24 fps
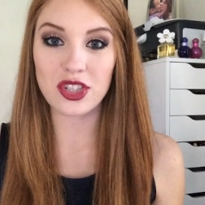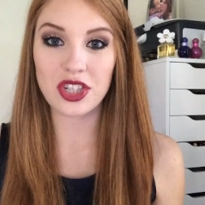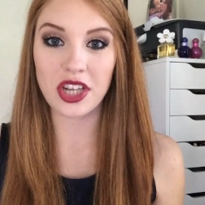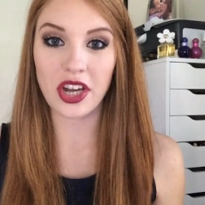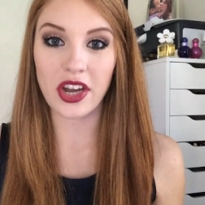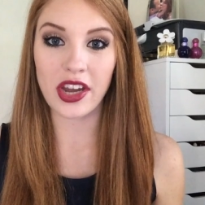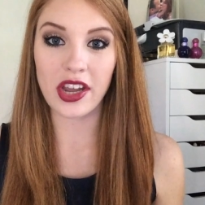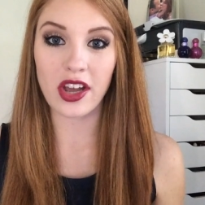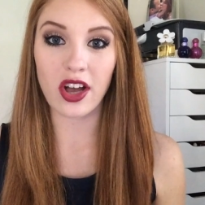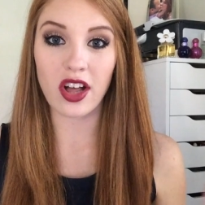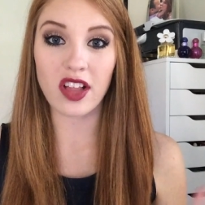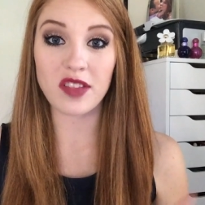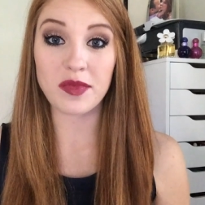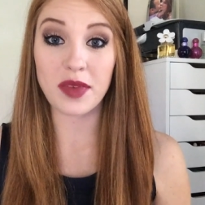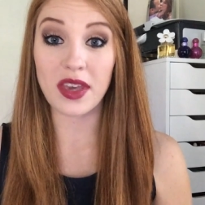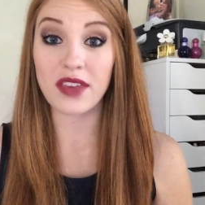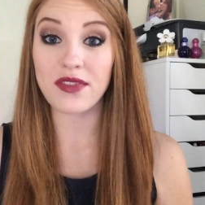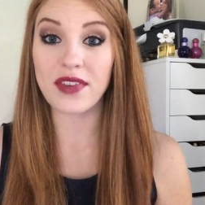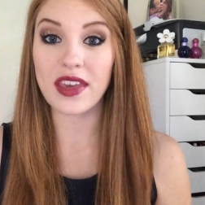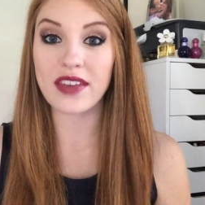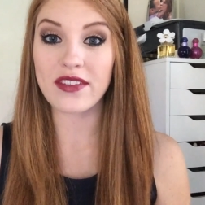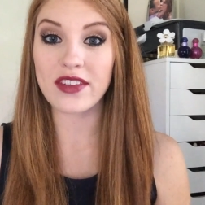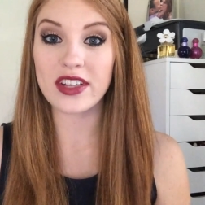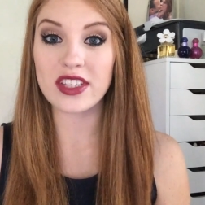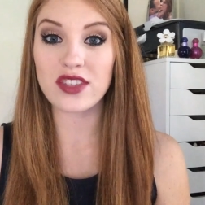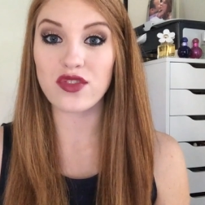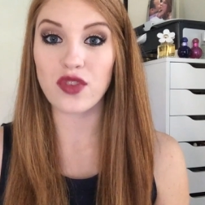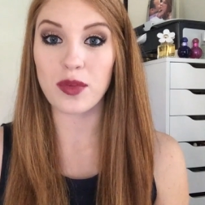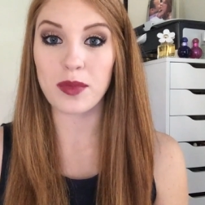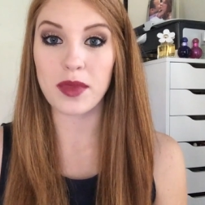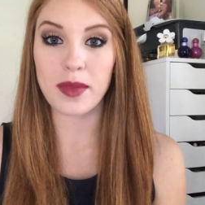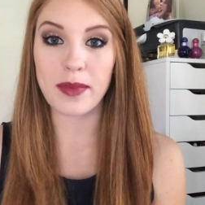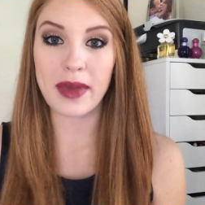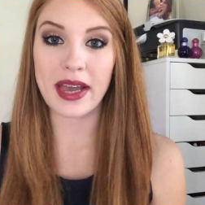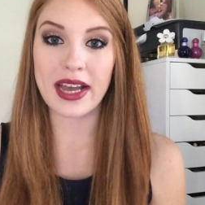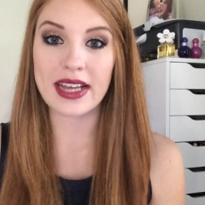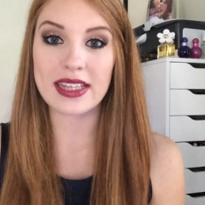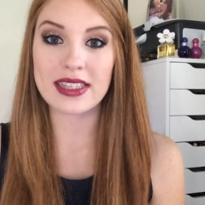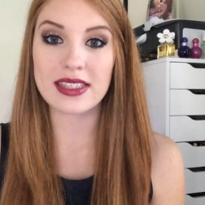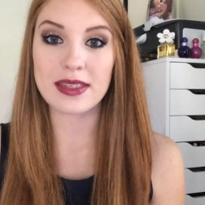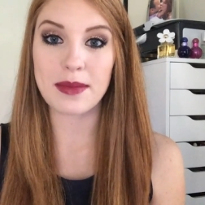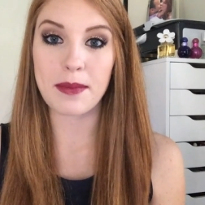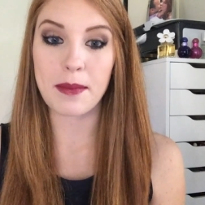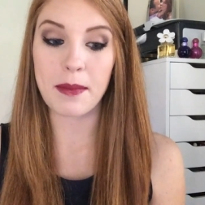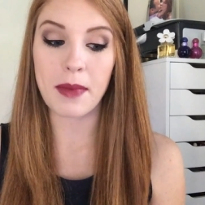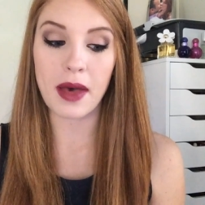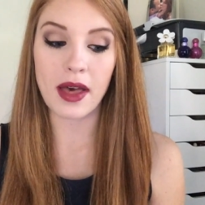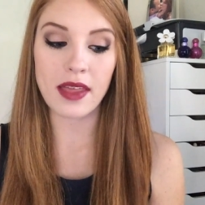sharing all of my favorites from the past
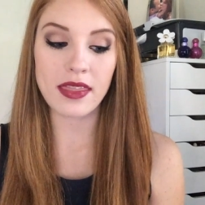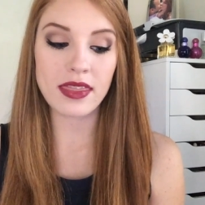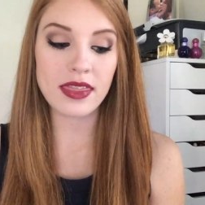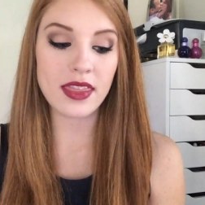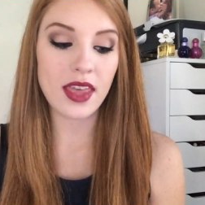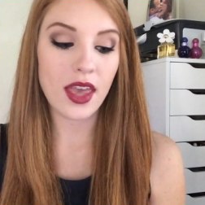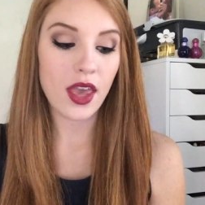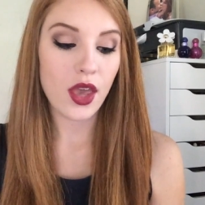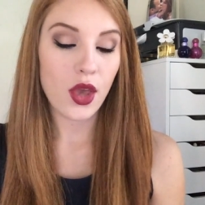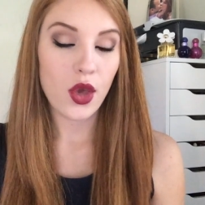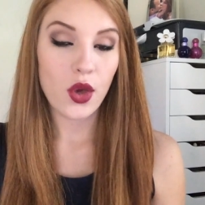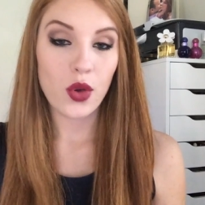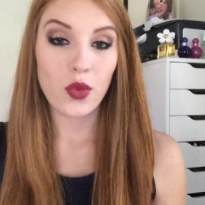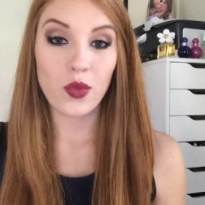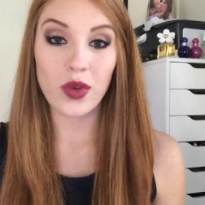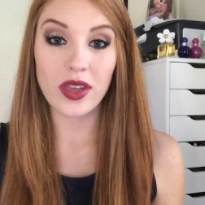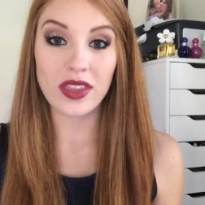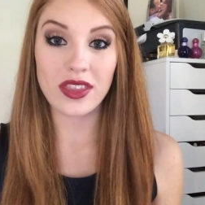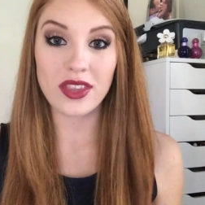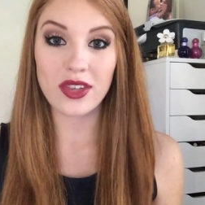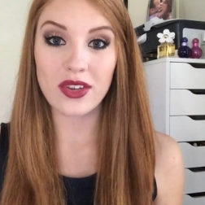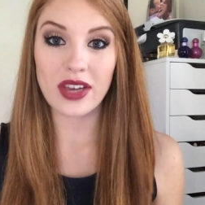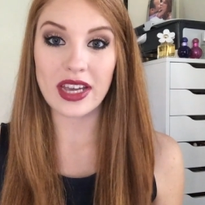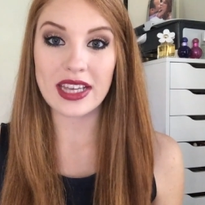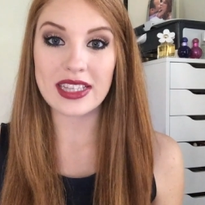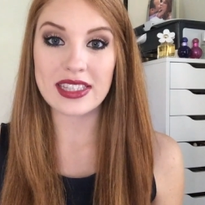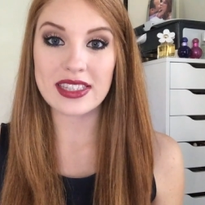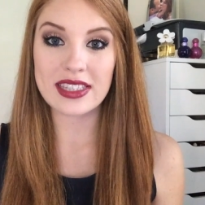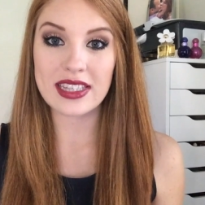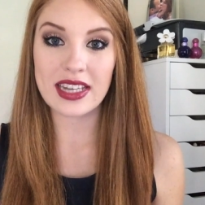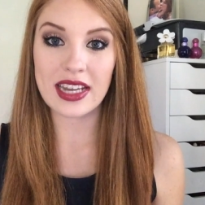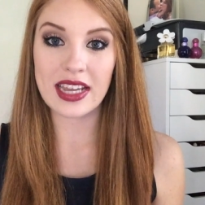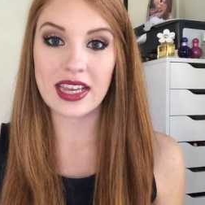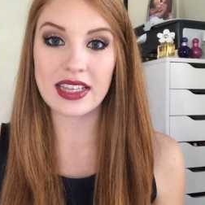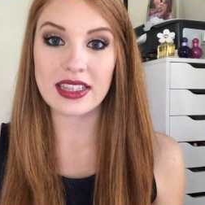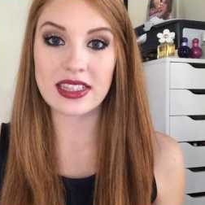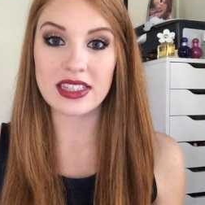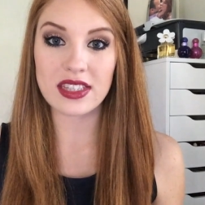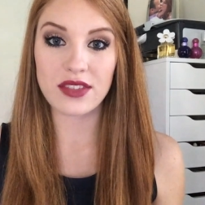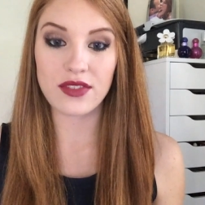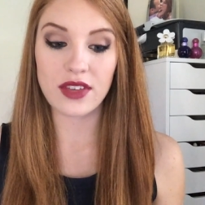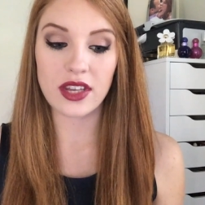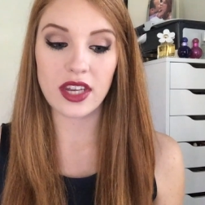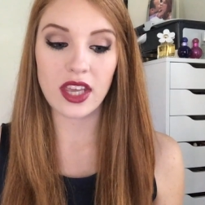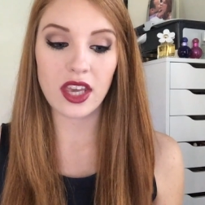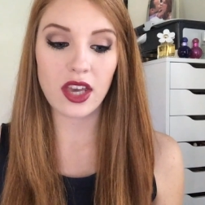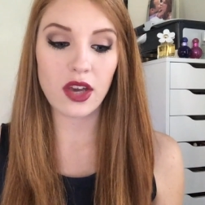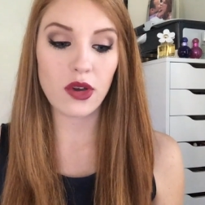month with you guys today in this
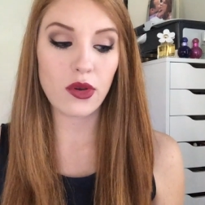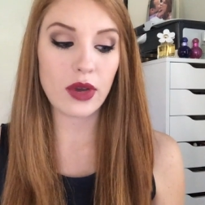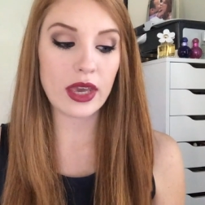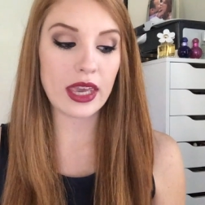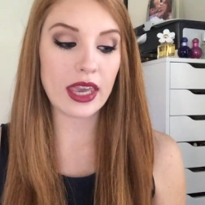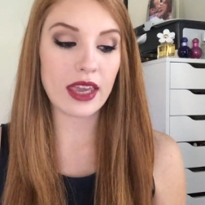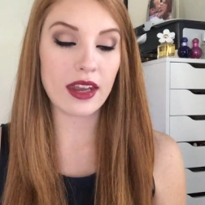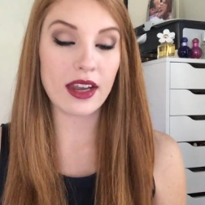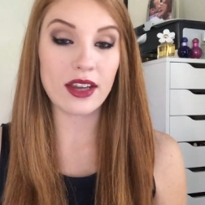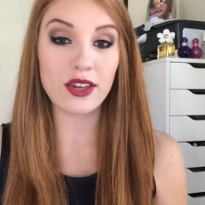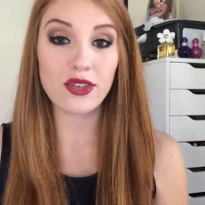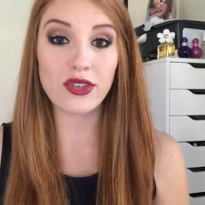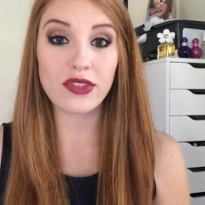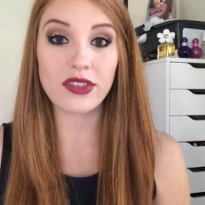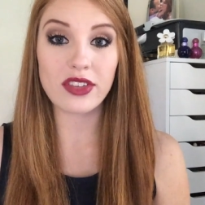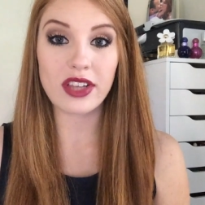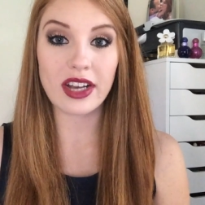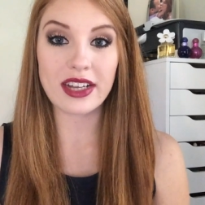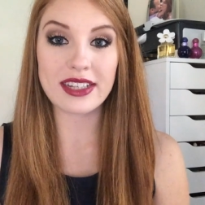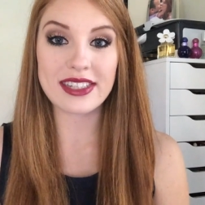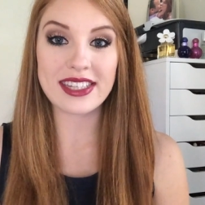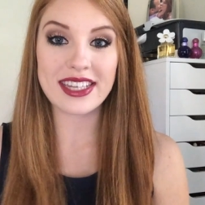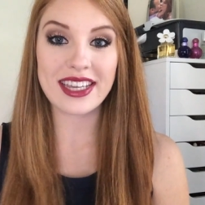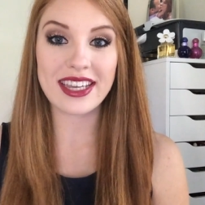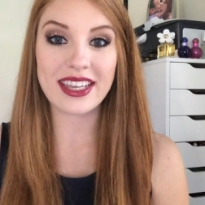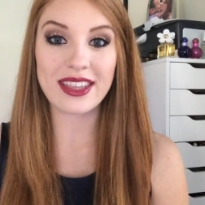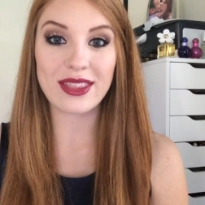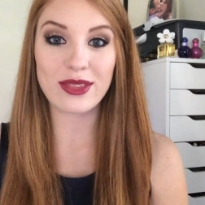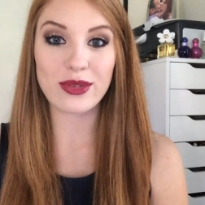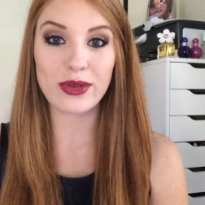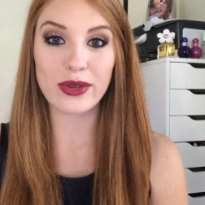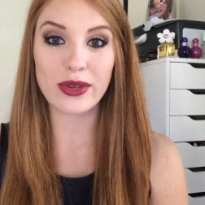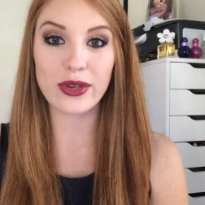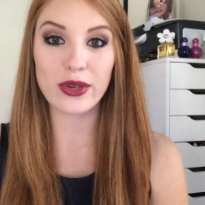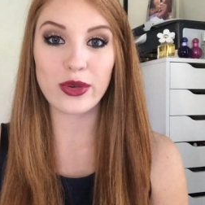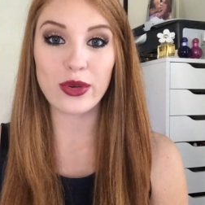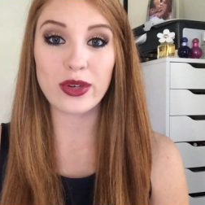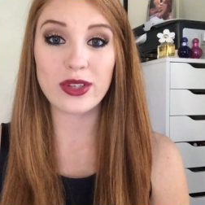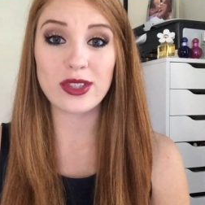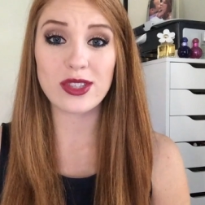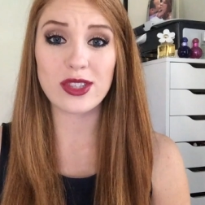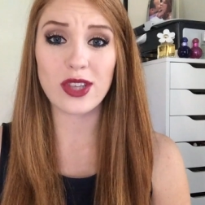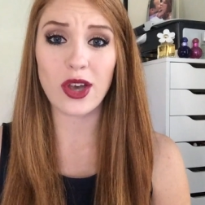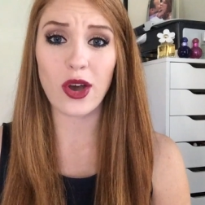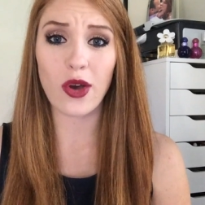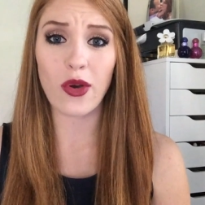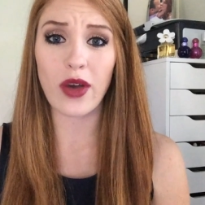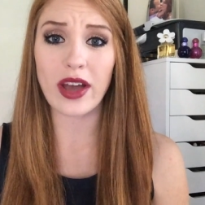video, and I do have a lot to get through,
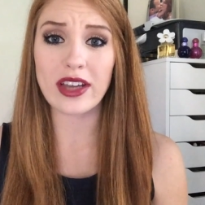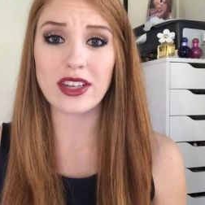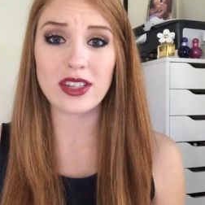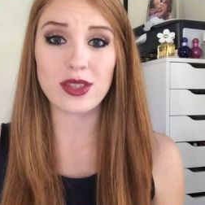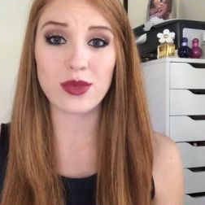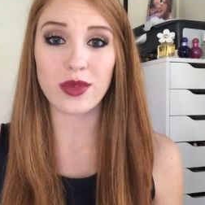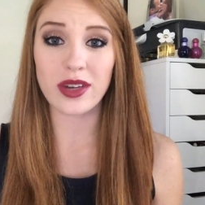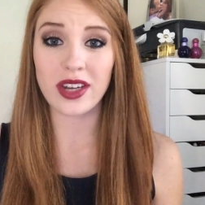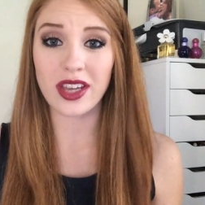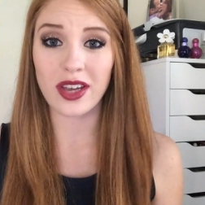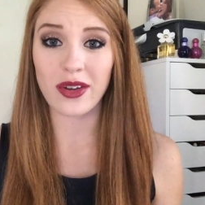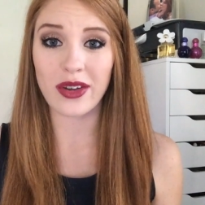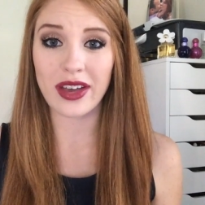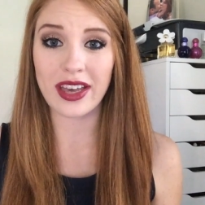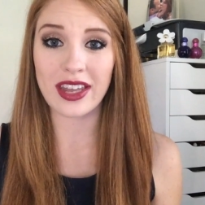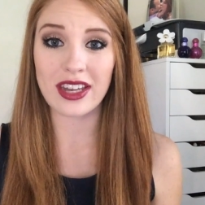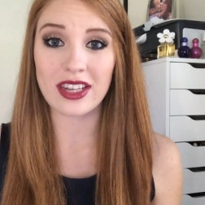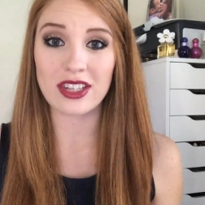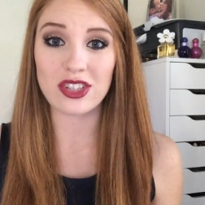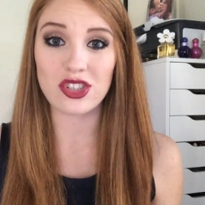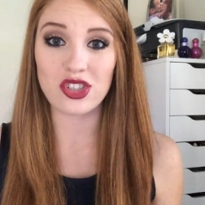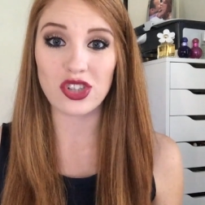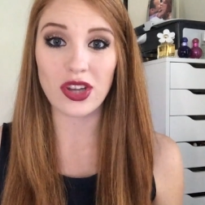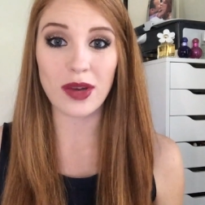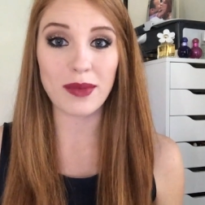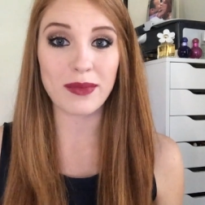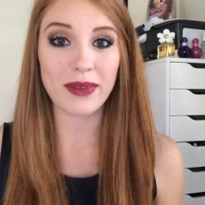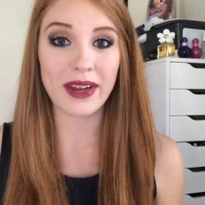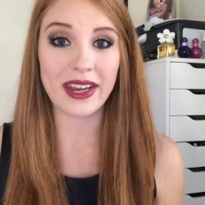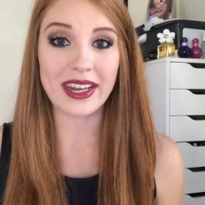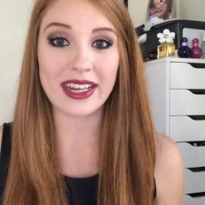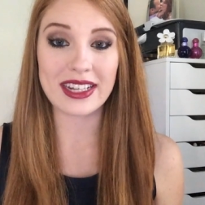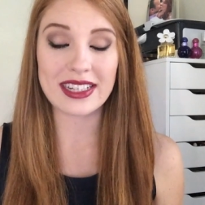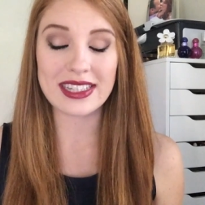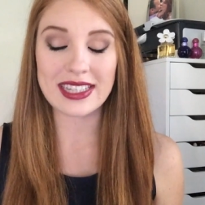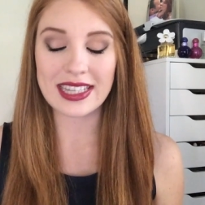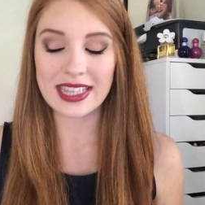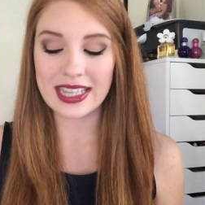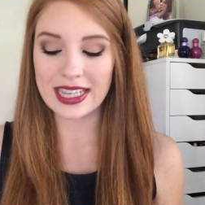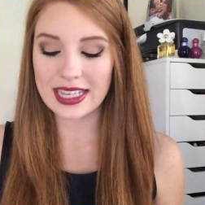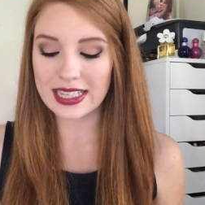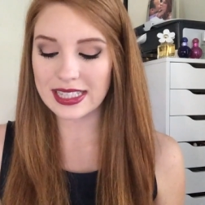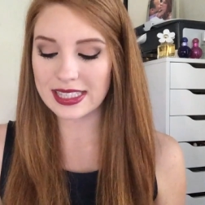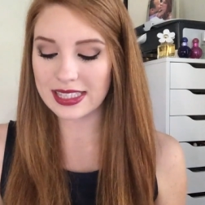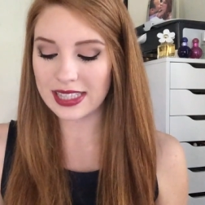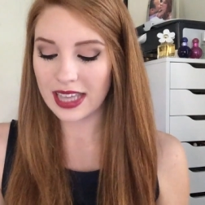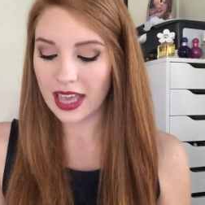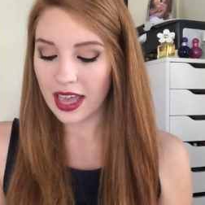so I just want to go ahead and jump right into
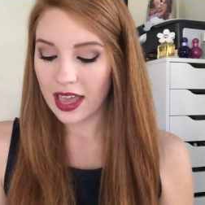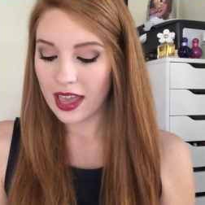this.